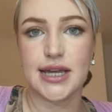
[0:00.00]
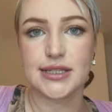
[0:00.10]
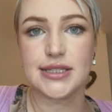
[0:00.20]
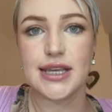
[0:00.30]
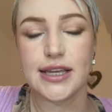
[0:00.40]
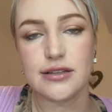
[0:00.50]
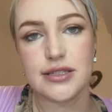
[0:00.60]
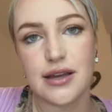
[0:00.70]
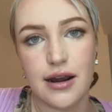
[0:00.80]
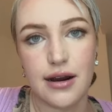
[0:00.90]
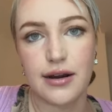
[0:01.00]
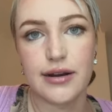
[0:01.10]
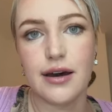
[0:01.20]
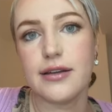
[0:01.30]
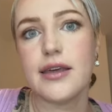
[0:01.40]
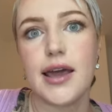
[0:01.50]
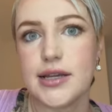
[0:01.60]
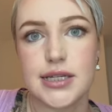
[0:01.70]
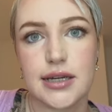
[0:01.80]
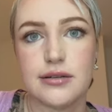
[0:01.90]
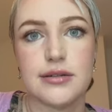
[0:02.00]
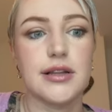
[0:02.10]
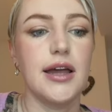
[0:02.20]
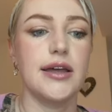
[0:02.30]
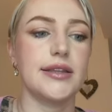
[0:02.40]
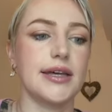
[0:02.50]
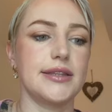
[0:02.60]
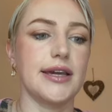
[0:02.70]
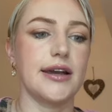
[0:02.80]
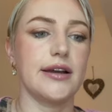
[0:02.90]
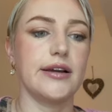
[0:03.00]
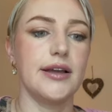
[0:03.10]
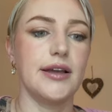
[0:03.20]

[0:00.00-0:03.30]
that sales are not ethical, that they're